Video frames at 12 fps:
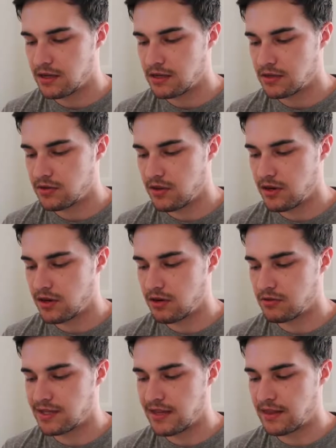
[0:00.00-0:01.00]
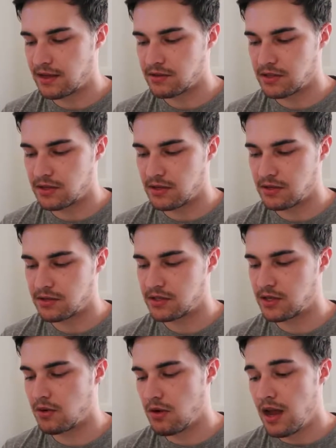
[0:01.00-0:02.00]
So there you go, $10,000.
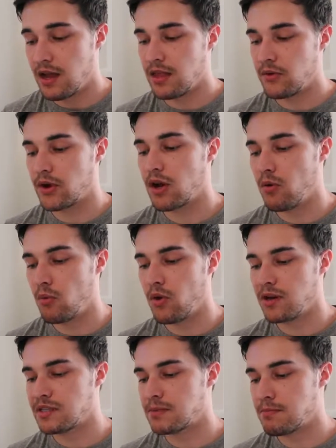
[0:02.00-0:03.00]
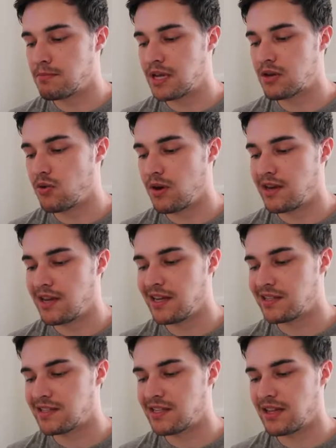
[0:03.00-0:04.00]
So there we go. Once Bitcoin
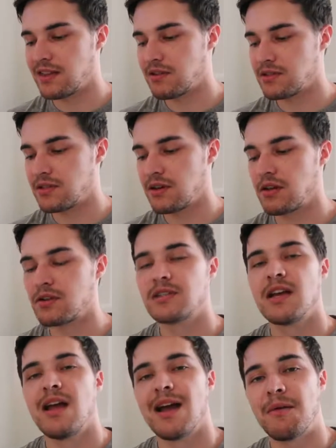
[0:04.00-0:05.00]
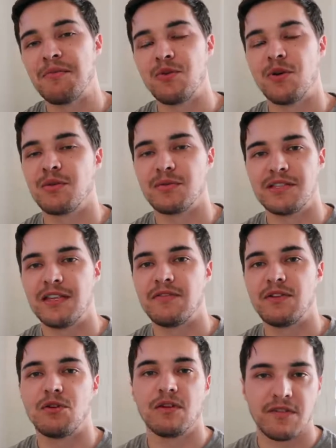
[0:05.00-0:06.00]
hits $10,000, I'm going to receive
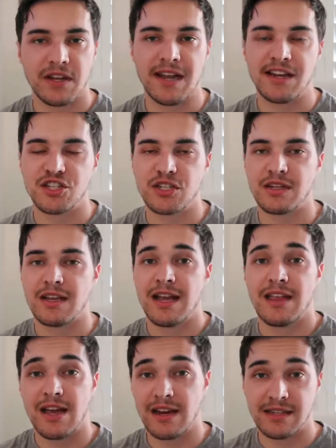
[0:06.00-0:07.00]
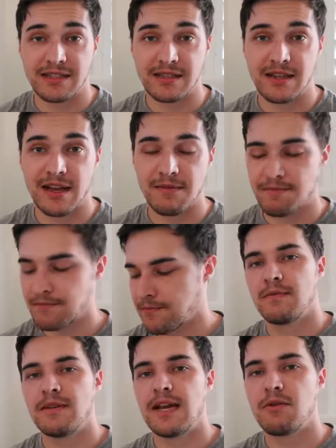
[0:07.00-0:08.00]
a notification that it did that.
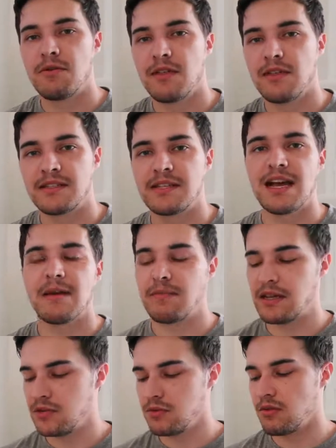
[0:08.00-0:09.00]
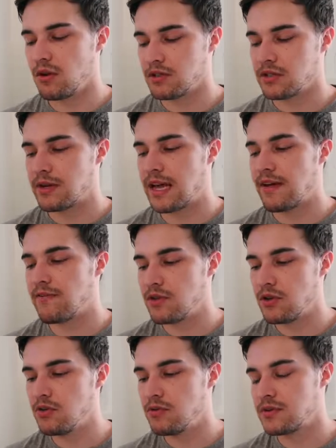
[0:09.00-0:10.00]
Now within this app, they do also have
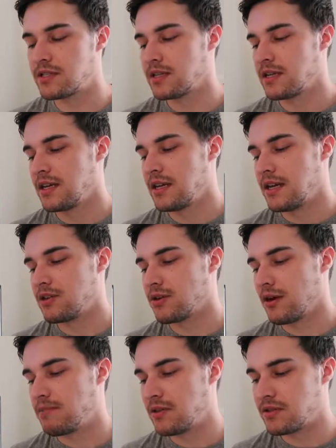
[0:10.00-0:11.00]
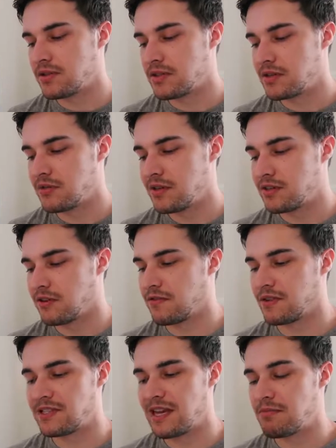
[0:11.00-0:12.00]
news. It's all built into it. So
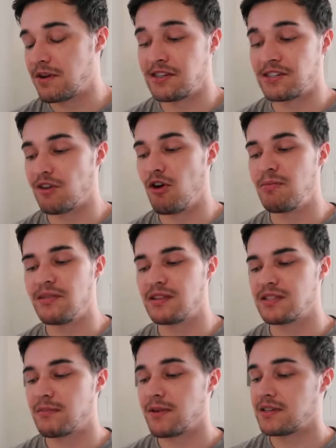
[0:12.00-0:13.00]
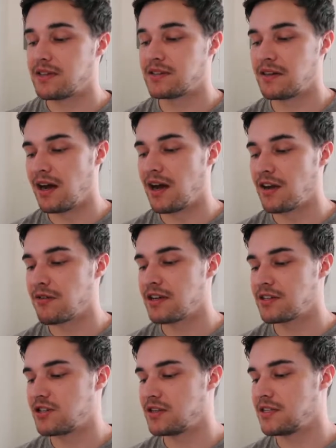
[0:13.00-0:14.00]
for example, I just opened this up and it says the
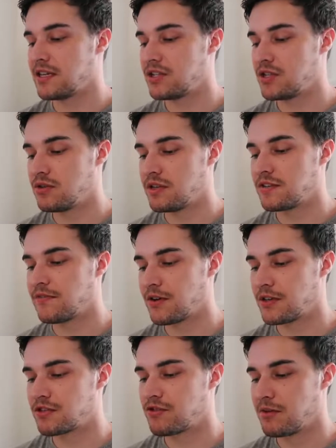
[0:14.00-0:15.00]
IRS just issued its first